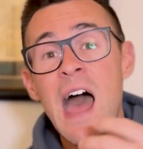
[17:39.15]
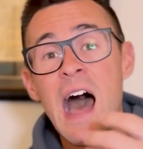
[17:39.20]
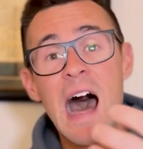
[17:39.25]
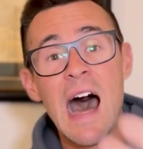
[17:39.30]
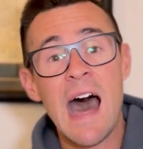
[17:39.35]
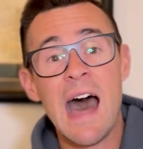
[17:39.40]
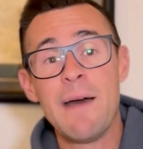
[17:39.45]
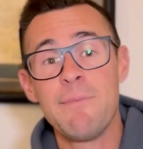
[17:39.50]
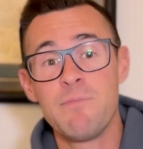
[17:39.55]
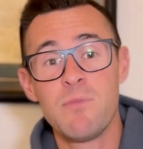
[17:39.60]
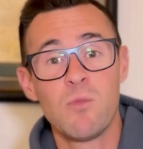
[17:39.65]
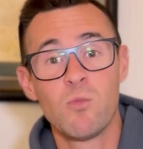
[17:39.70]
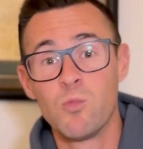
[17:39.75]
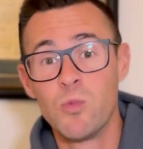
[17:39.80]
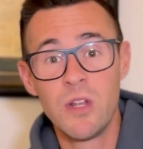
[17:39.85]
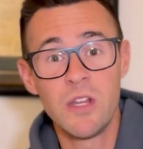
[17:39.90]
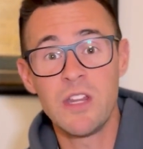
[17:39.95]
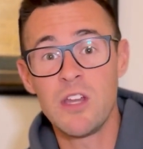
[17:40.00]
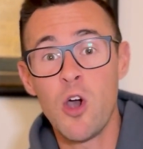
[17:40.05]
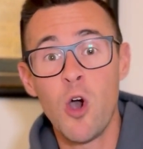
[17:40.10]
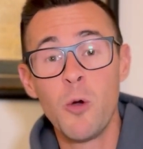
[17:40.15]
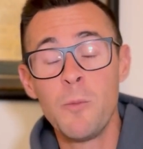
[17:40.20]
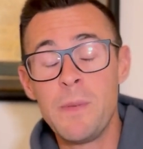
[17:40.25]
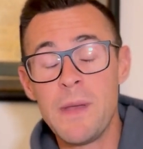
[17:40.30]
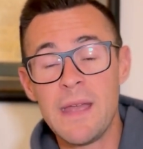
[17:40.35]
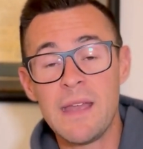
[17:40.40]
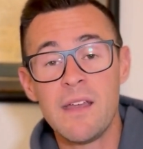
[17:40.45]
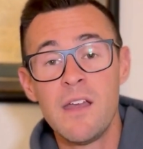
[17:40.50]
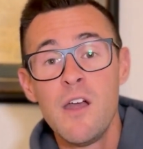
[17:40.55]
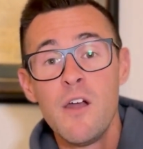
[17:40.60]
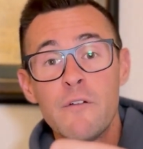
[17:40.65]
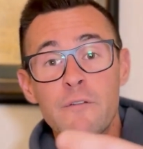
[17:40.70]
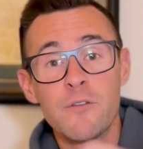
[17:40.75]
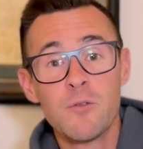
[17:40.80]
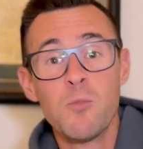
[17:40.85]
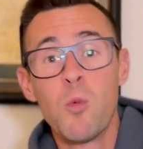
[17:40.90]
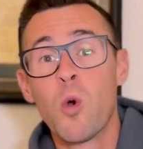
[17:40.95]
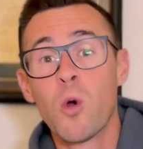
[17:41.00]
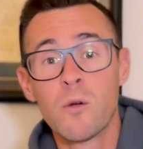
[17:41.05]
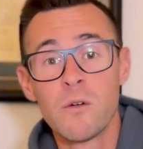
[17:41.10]
I'm really hoping for
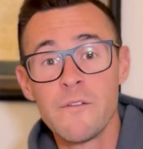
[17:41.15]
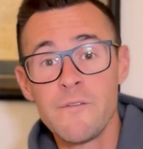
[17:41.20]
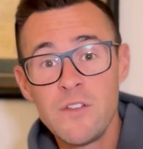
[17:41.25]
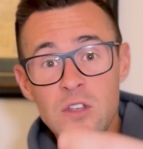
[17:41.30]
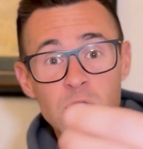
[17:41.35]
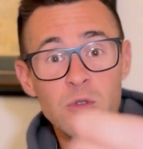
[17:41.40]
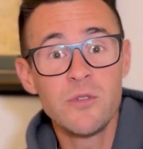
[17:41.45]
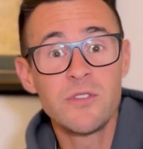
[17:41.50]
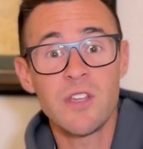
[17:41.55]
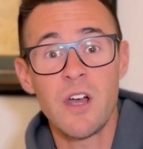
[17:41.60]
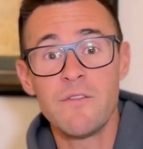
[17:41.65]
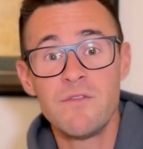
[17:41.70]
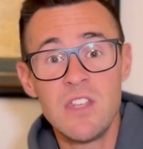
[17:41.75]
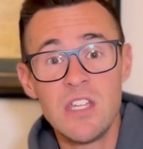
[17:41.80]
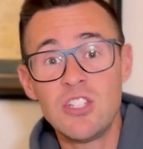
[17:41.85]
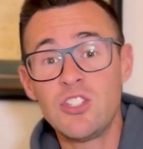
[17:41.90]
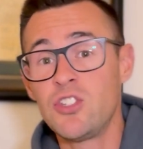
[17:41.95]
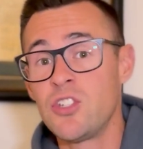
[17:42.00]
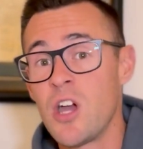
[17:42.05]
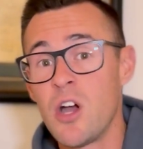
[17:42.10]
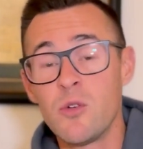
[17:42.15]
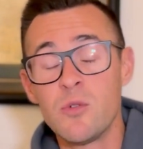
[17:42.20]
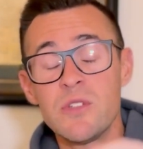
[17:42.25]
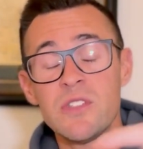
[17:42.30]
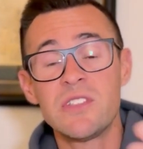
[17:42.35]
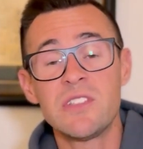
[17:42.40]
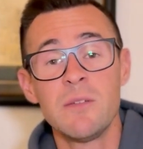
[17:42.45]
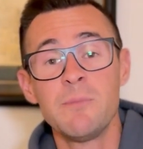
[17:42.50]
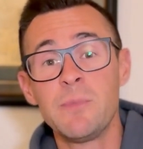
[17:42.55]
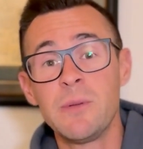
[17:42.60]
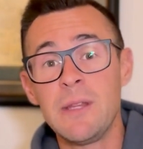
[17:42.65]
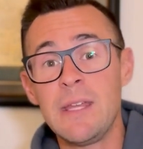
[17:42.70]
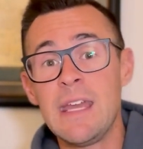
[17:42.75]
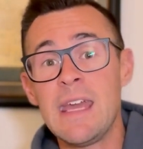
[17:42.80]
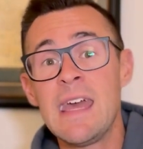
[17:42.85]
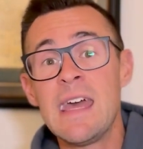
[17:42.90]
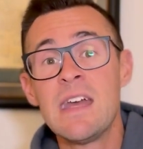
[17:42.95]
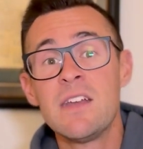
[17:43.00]
more reviews of this show simply